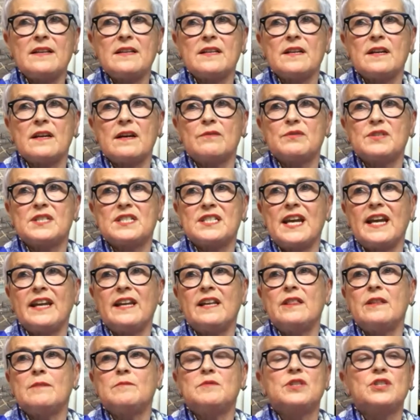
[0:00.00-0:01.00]
was
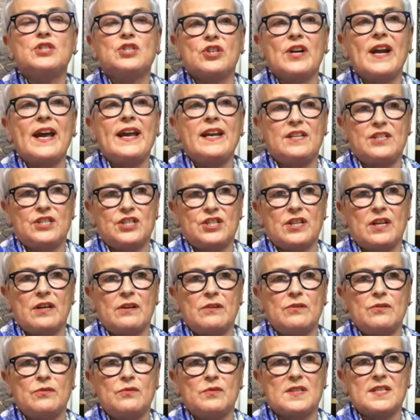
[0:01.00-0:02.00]
taking them to trade
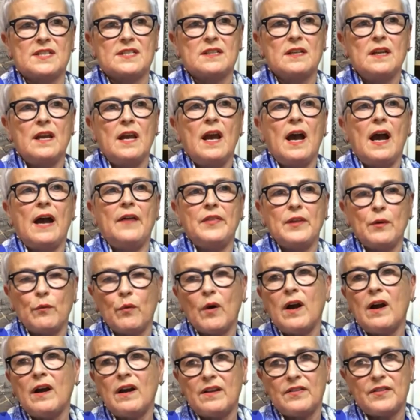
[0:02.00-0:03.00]
shows, and
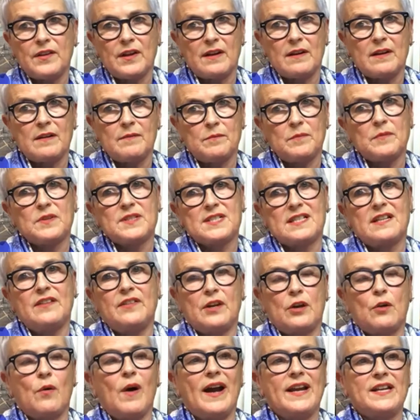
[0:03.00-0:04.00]
I must say,
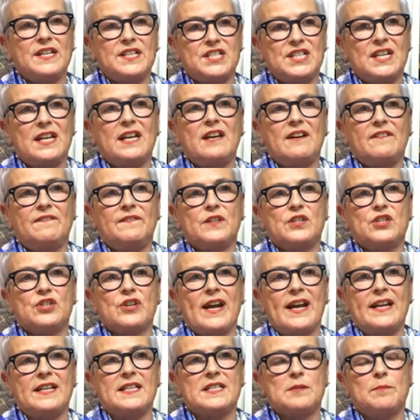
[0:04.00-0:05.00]
they're quite dear for
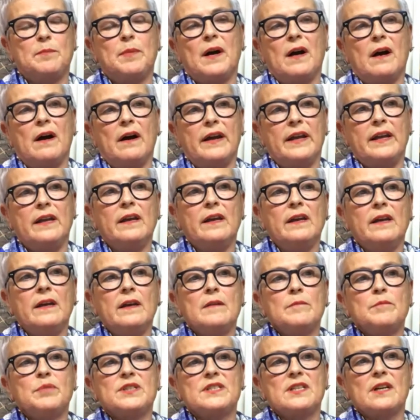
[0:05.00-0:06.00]
trade to buy,
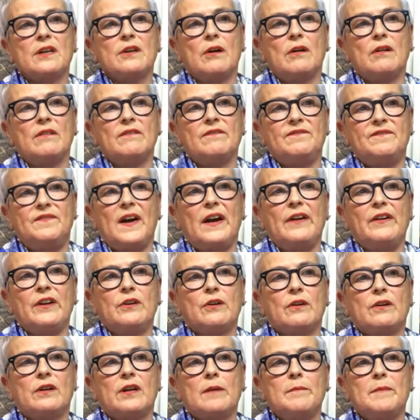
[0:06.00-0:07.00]
but I got very
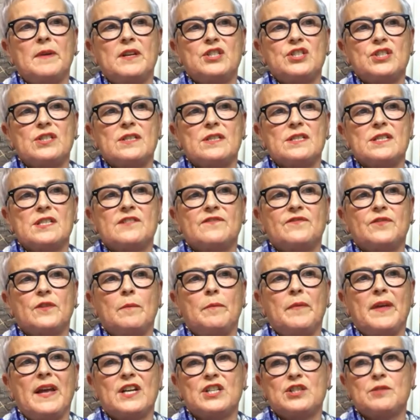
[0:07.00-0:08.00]
good commissions
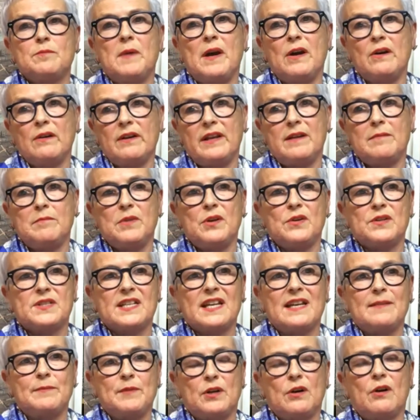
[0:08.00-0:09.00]
from the Ashmolean
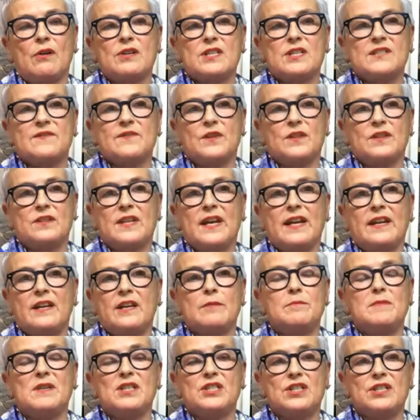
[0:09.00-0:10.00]
Museum in Oxford. They
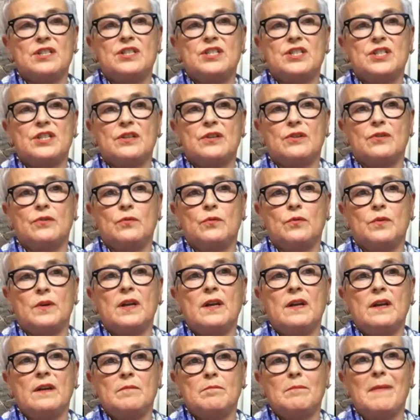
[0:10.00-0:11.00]
commissioned 2
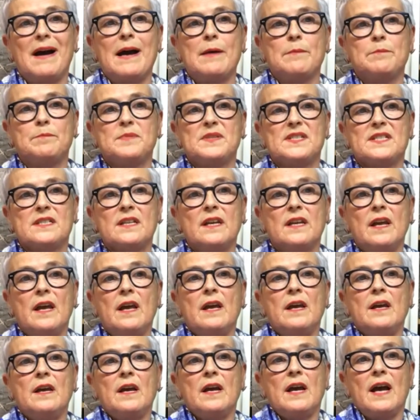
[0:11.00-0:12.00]
maps
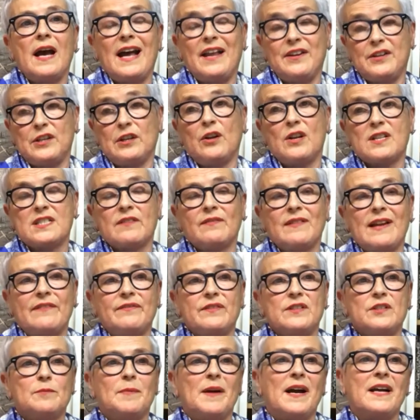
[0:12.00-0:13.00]
and lots of
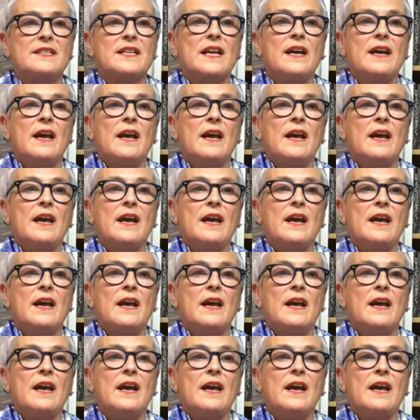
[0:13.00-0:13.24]
lavender bags.